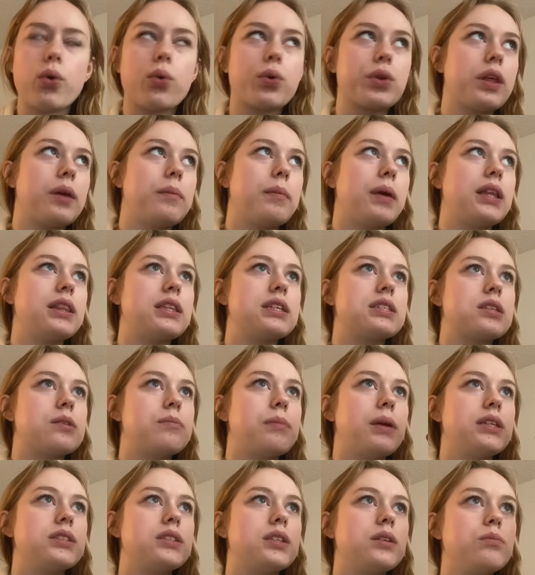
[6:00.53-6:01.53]
or they made this
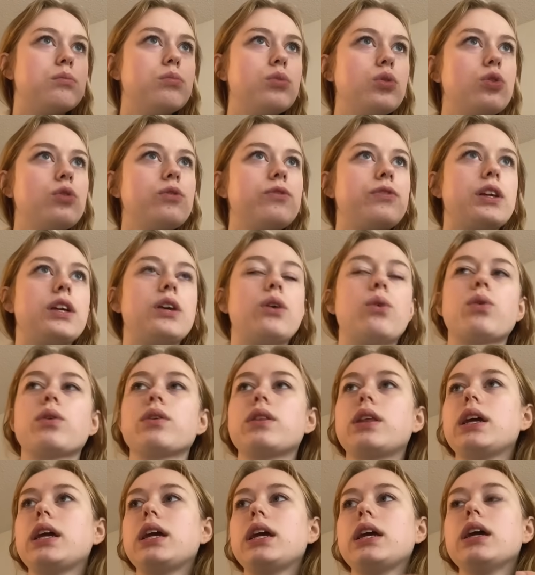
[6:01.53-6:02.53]
amazing movie, or
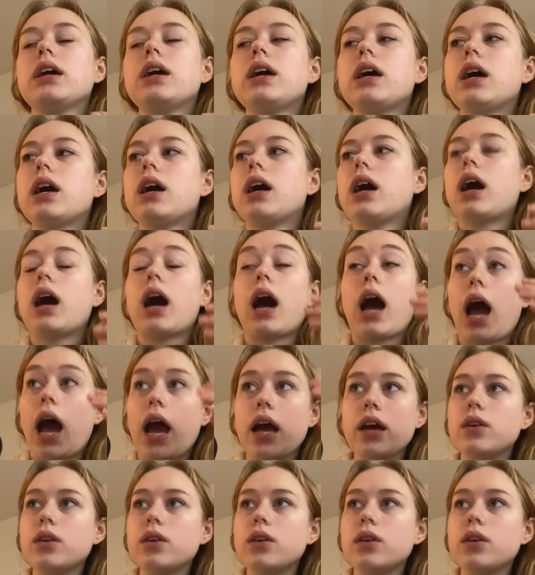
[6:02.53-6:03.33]
I